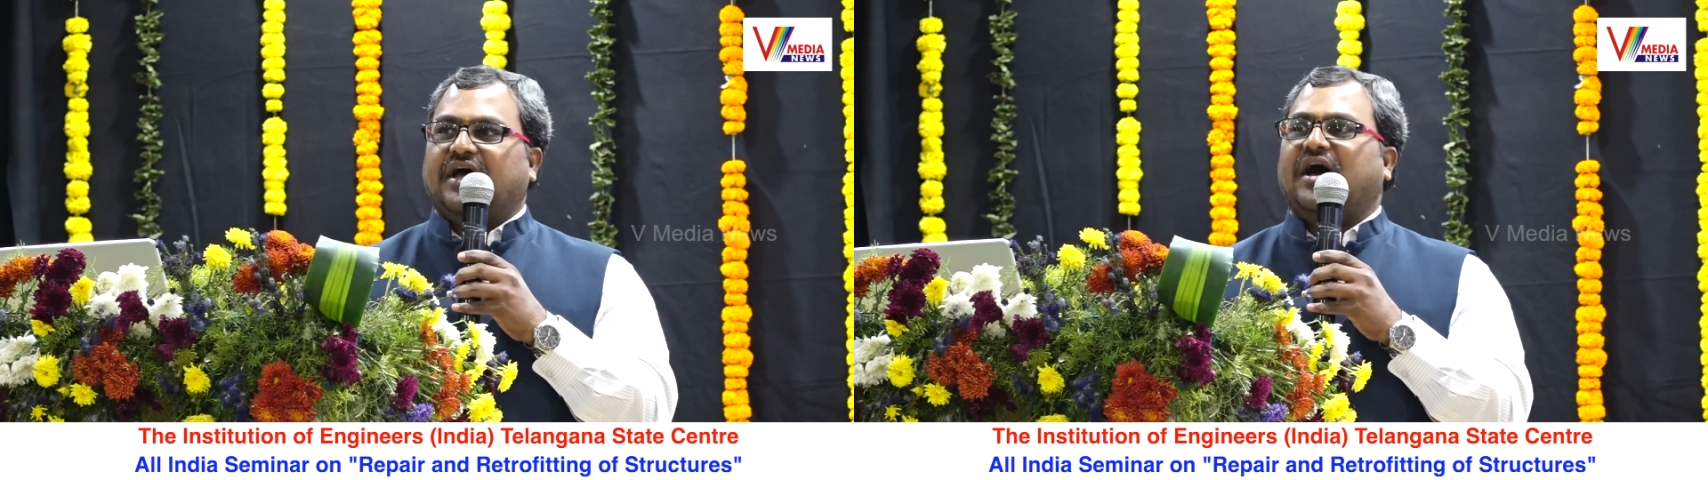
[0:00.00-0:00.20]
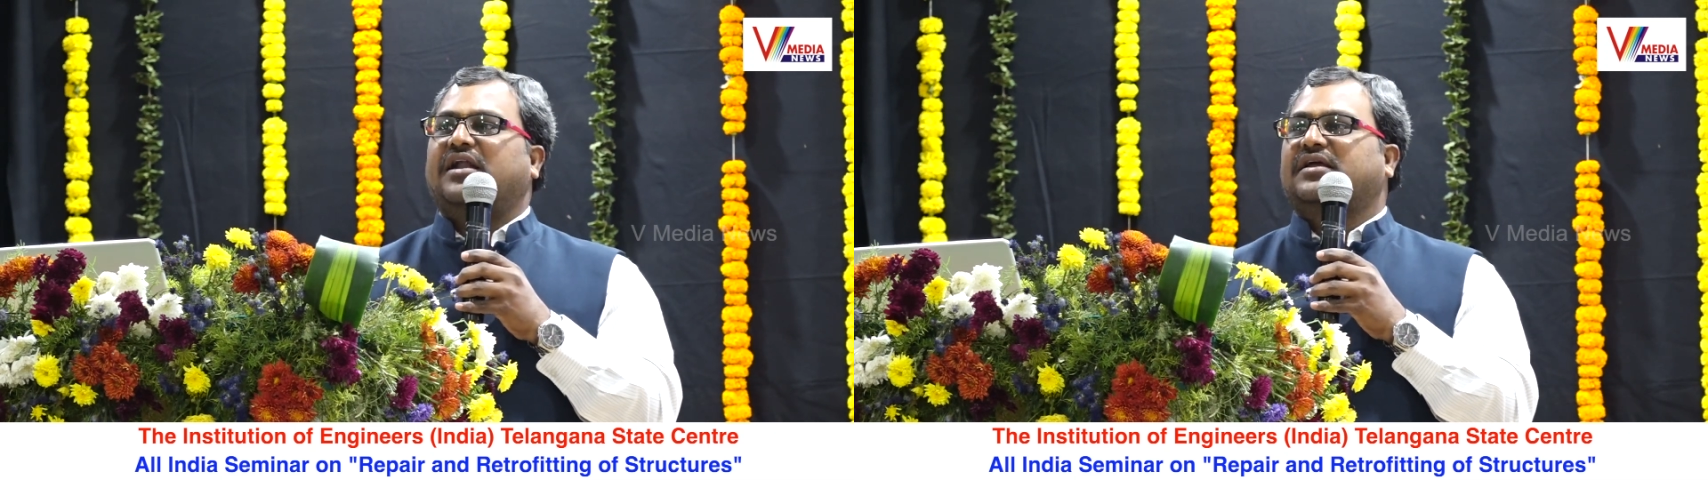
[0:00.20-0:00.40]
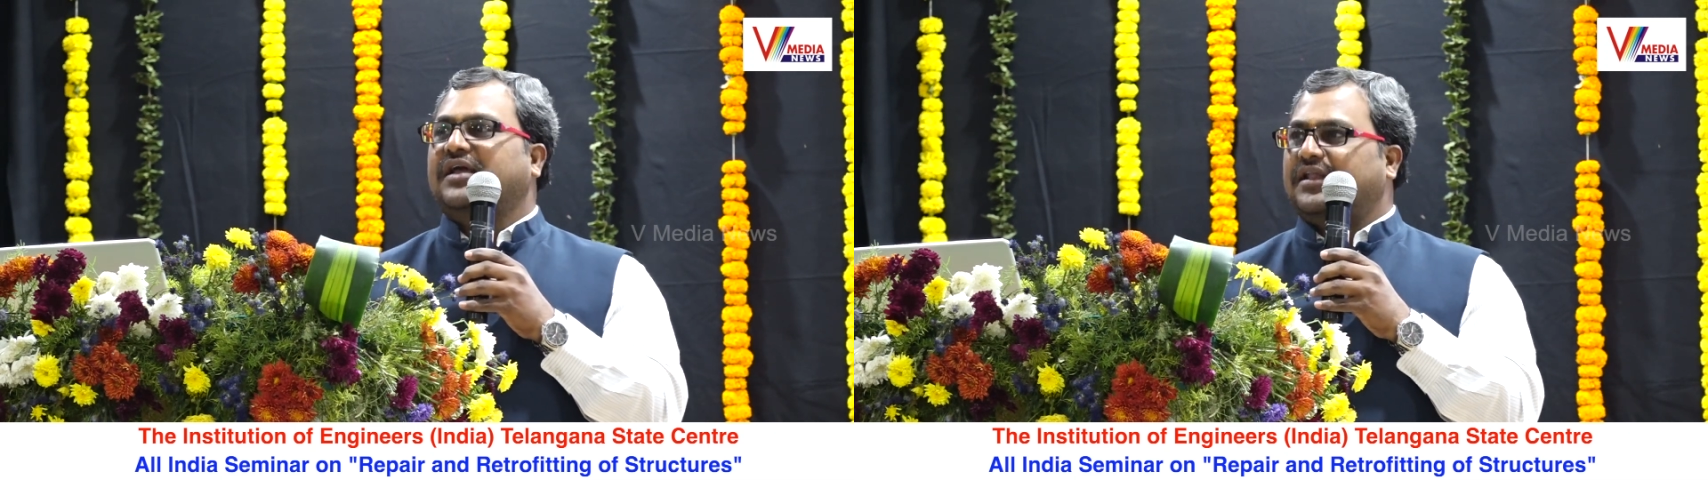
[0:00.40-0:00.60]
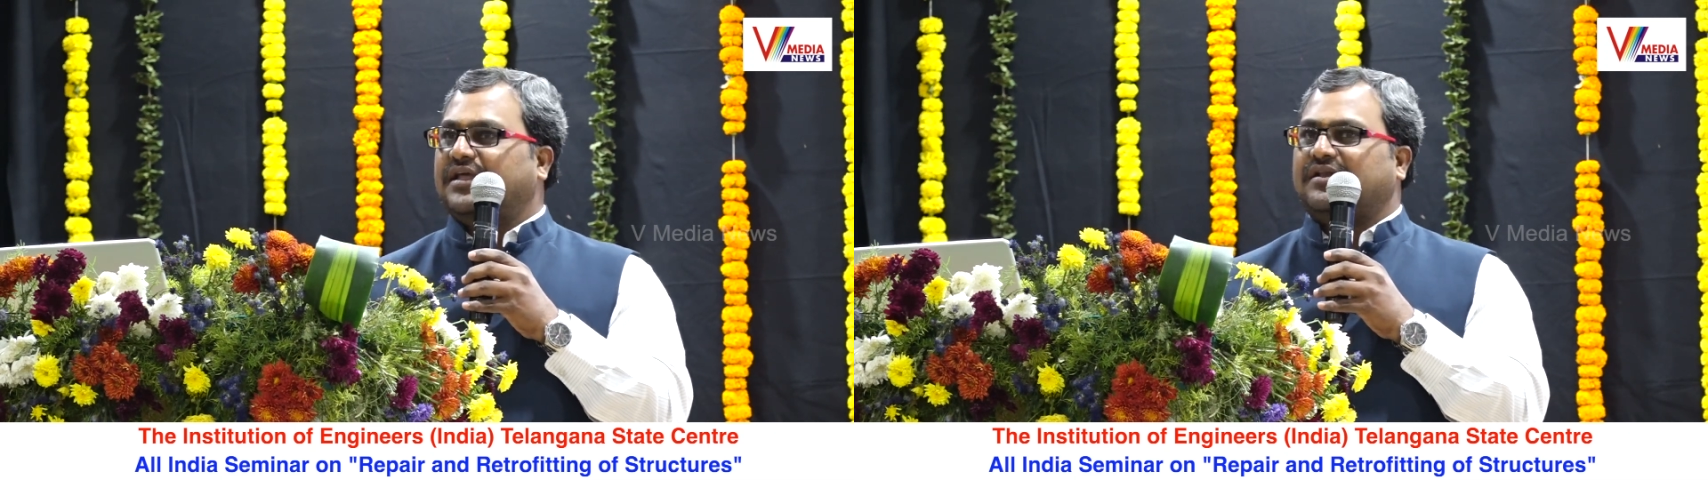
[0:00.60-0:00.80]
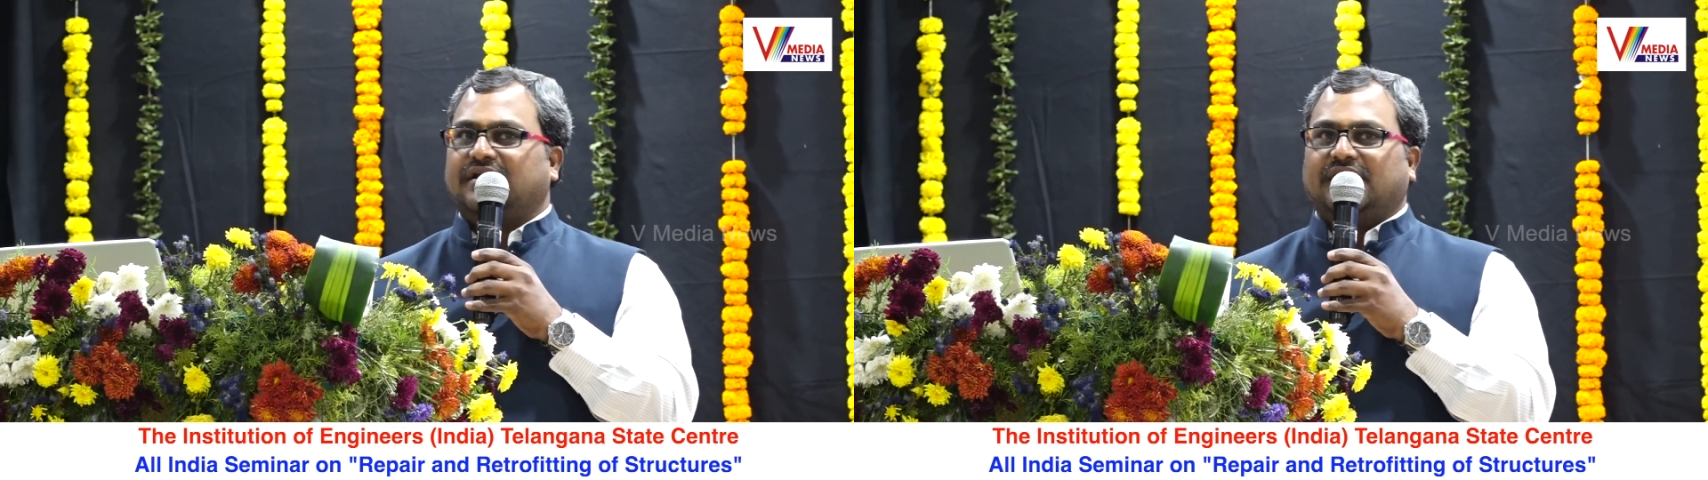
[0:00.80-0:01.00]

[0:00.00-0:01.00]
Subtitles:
or career